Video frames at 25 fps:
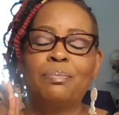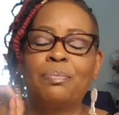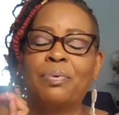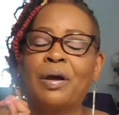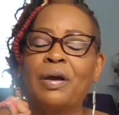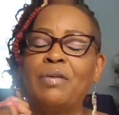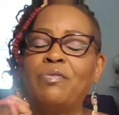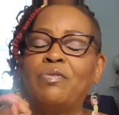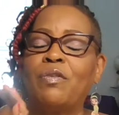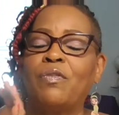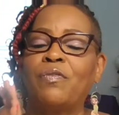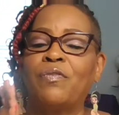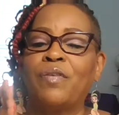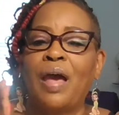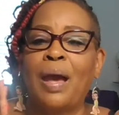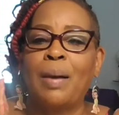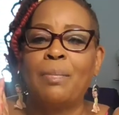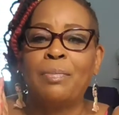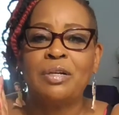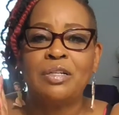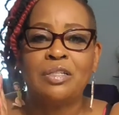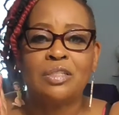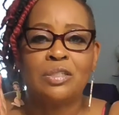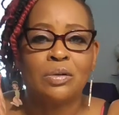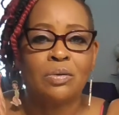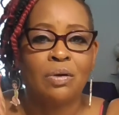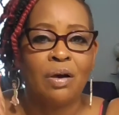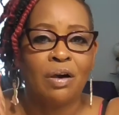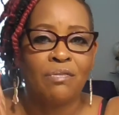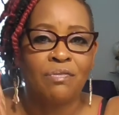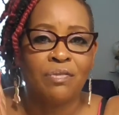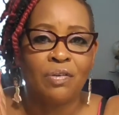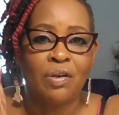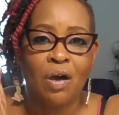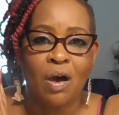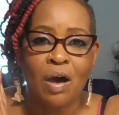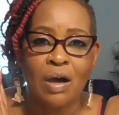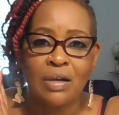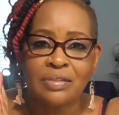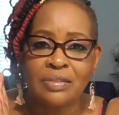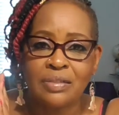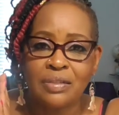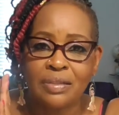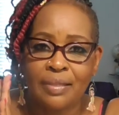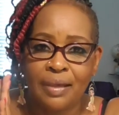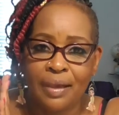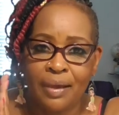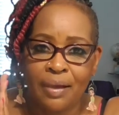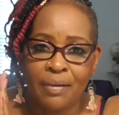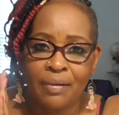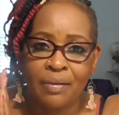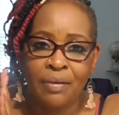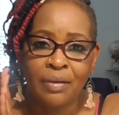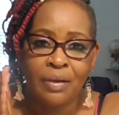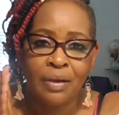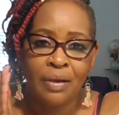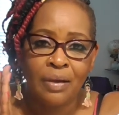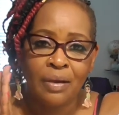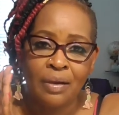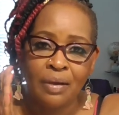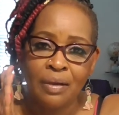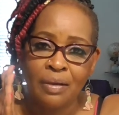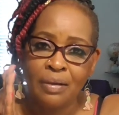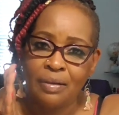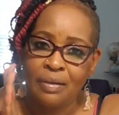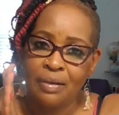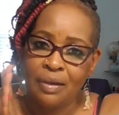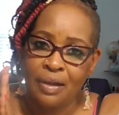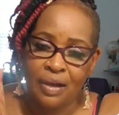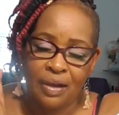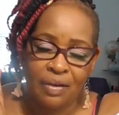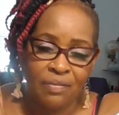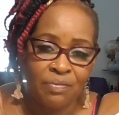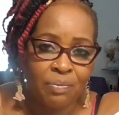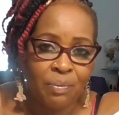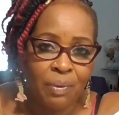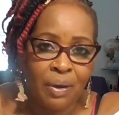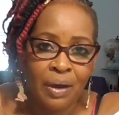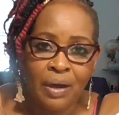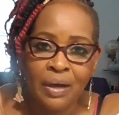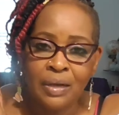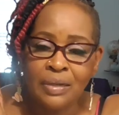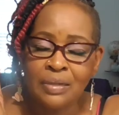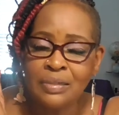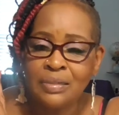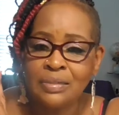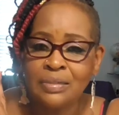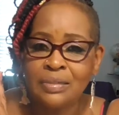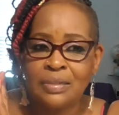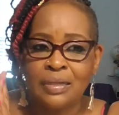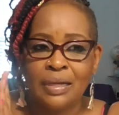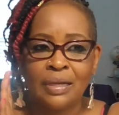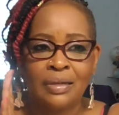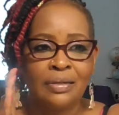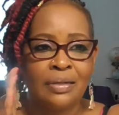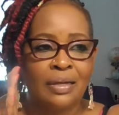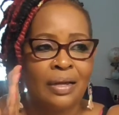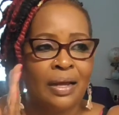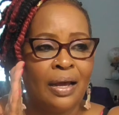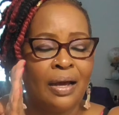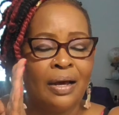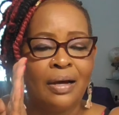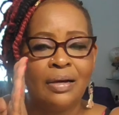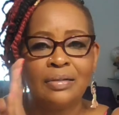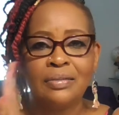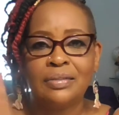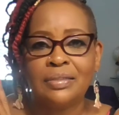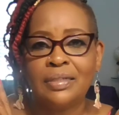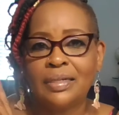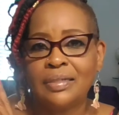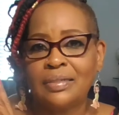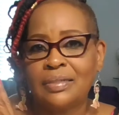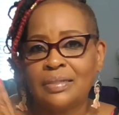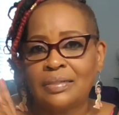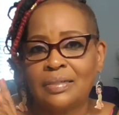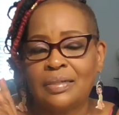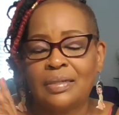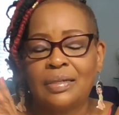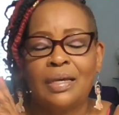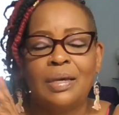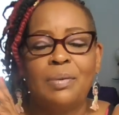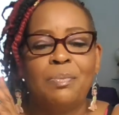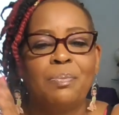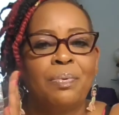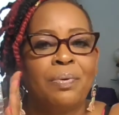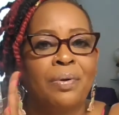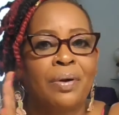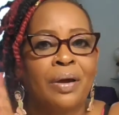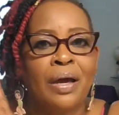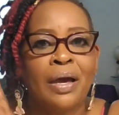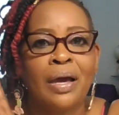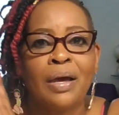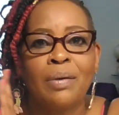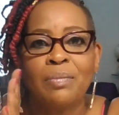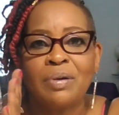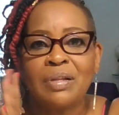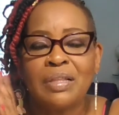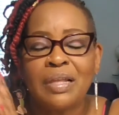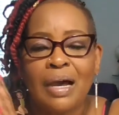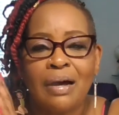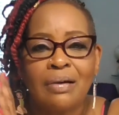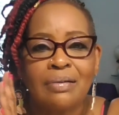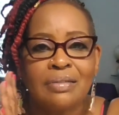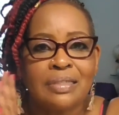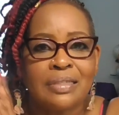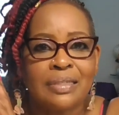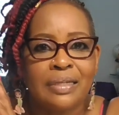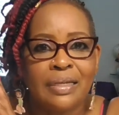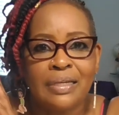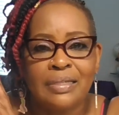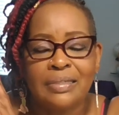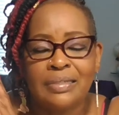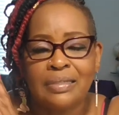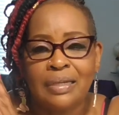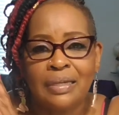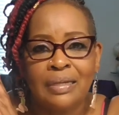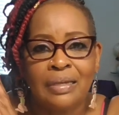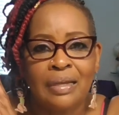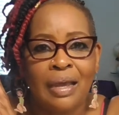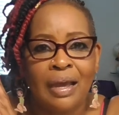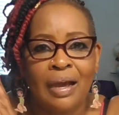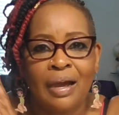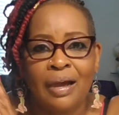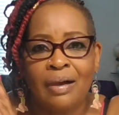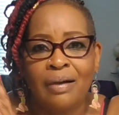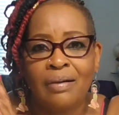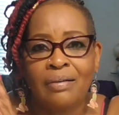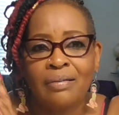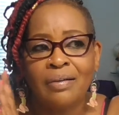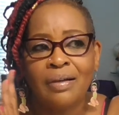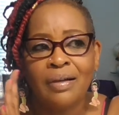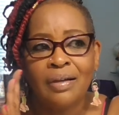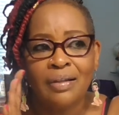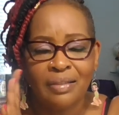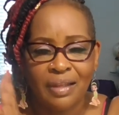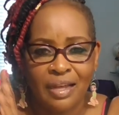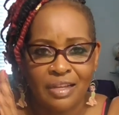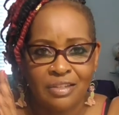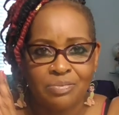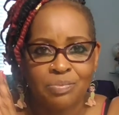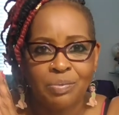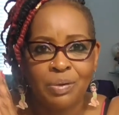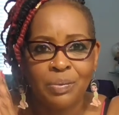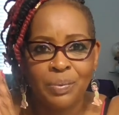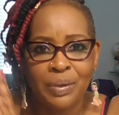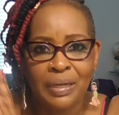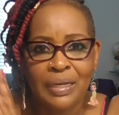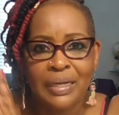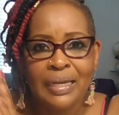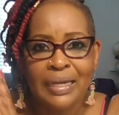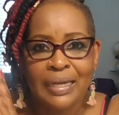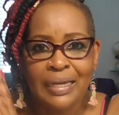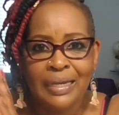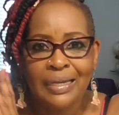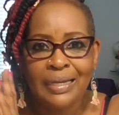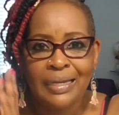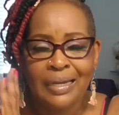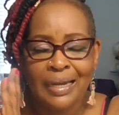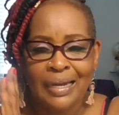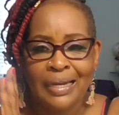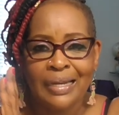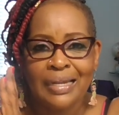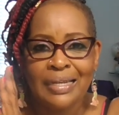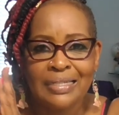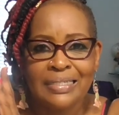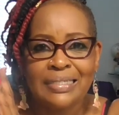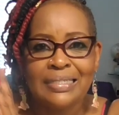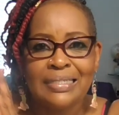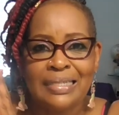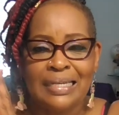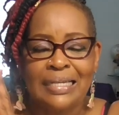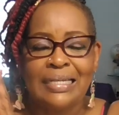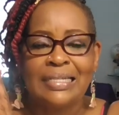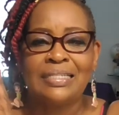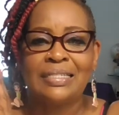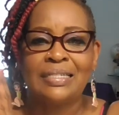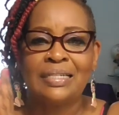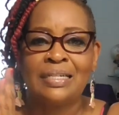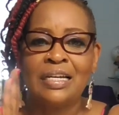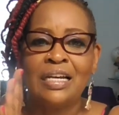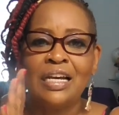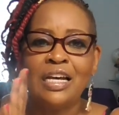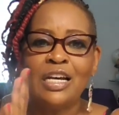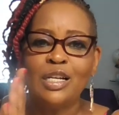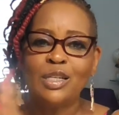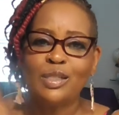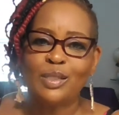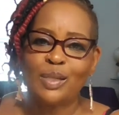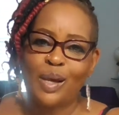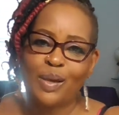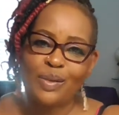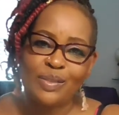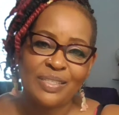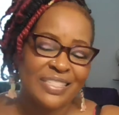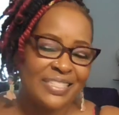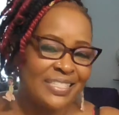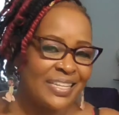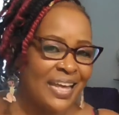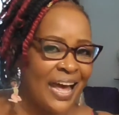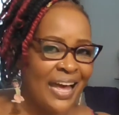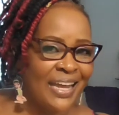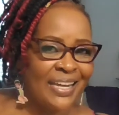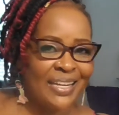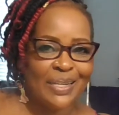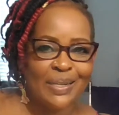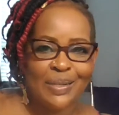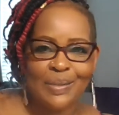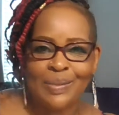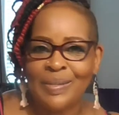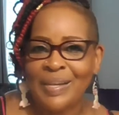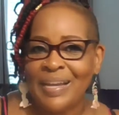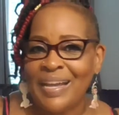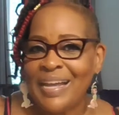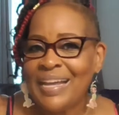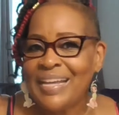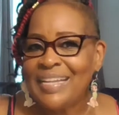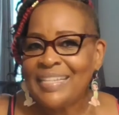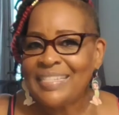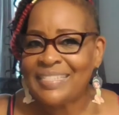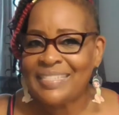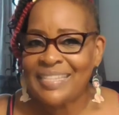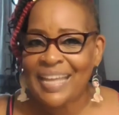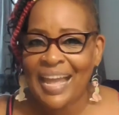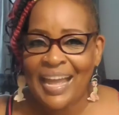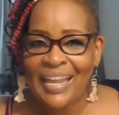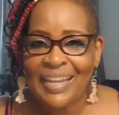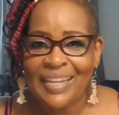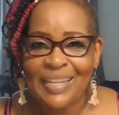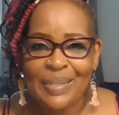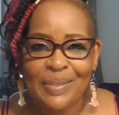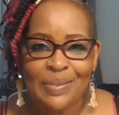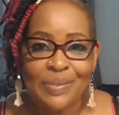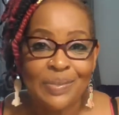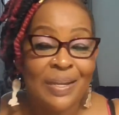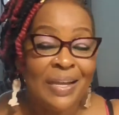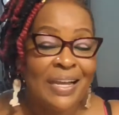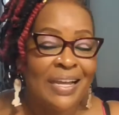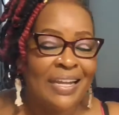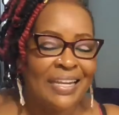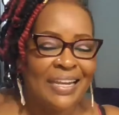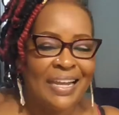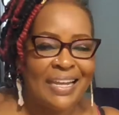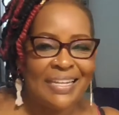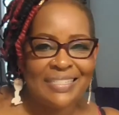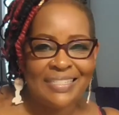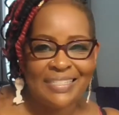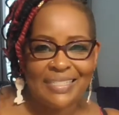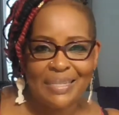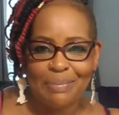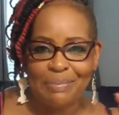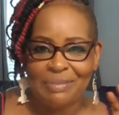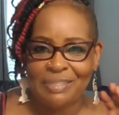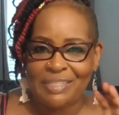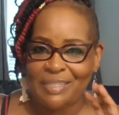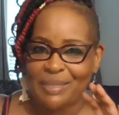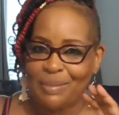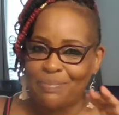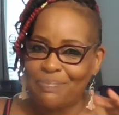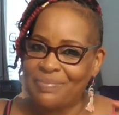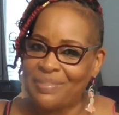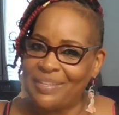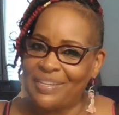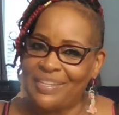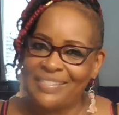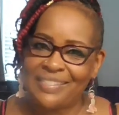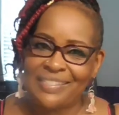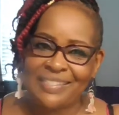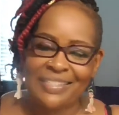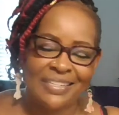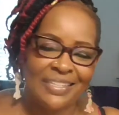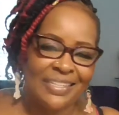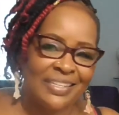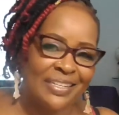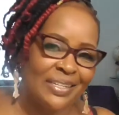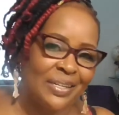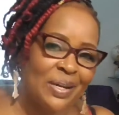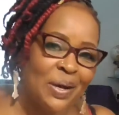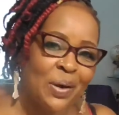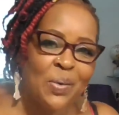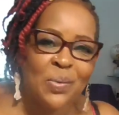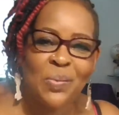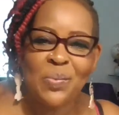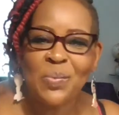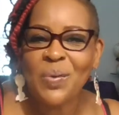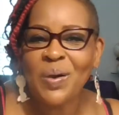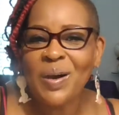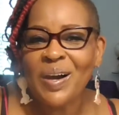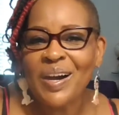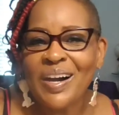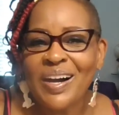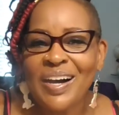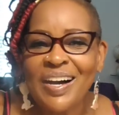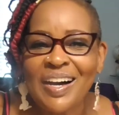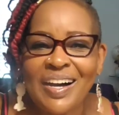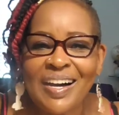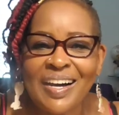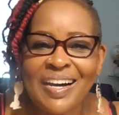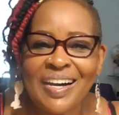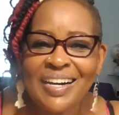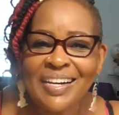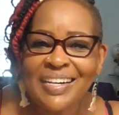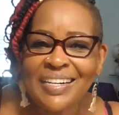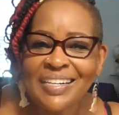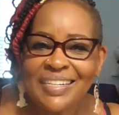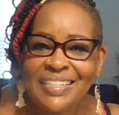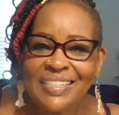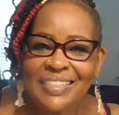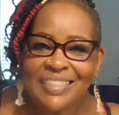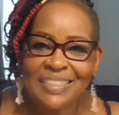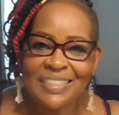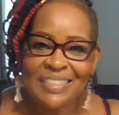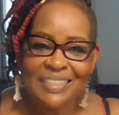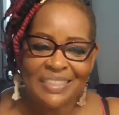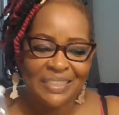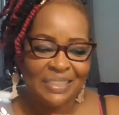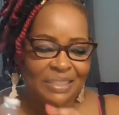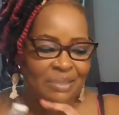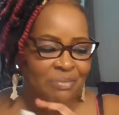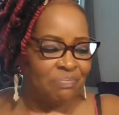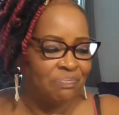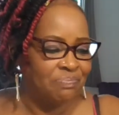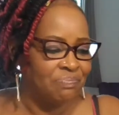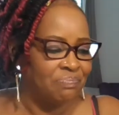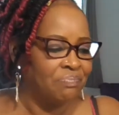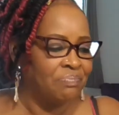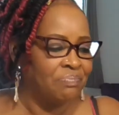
Pray for families who have lost their loved ones. And yeah, just keep praying without ceasing, y'all. That's what we need in this season. So, salut, salut. Let's sip this good water.